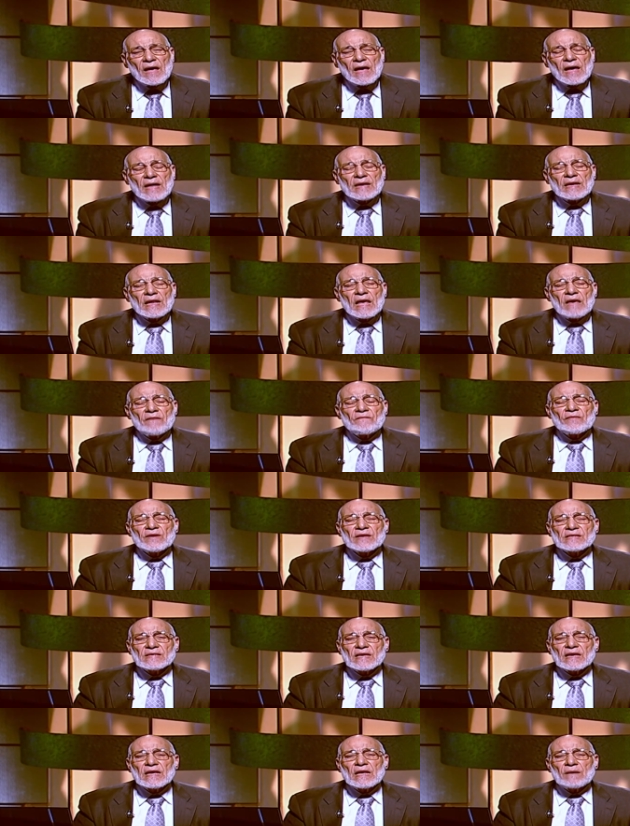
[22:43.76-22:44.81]
and every
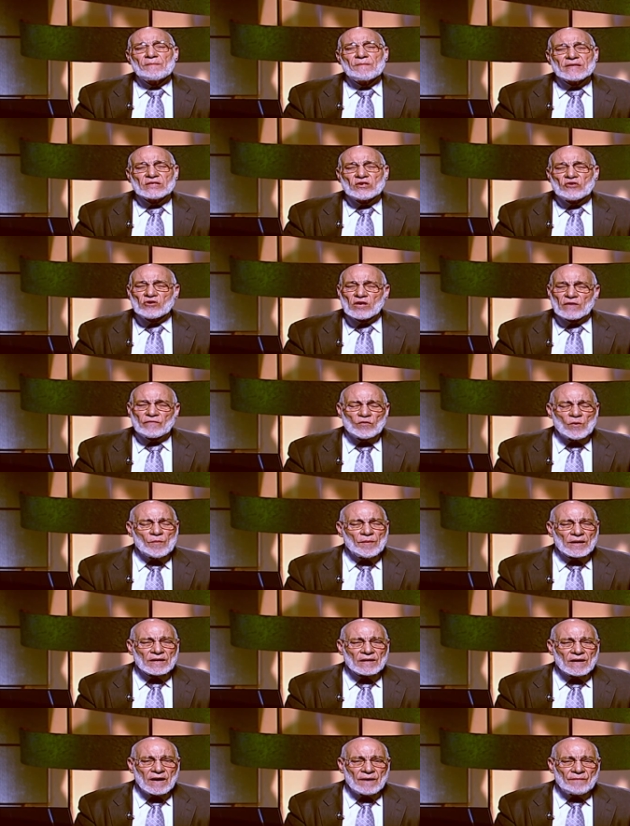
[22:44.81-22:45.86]
single messenger from
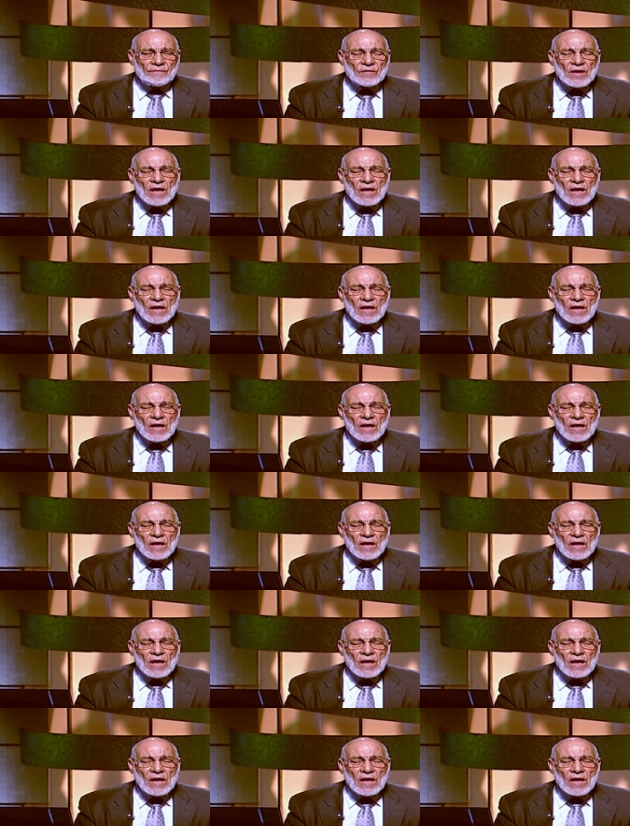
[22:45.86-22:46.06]
Allah